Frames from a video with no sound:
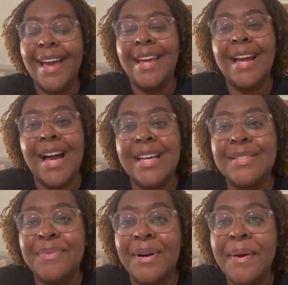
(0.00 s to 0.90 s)
Hey guys,
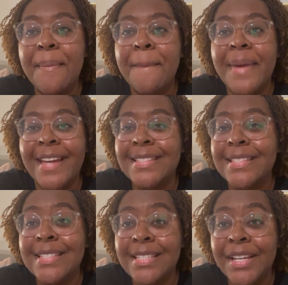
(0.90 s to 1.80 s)
welcome back to
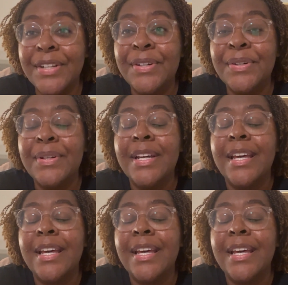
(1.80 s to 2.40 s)
the channel.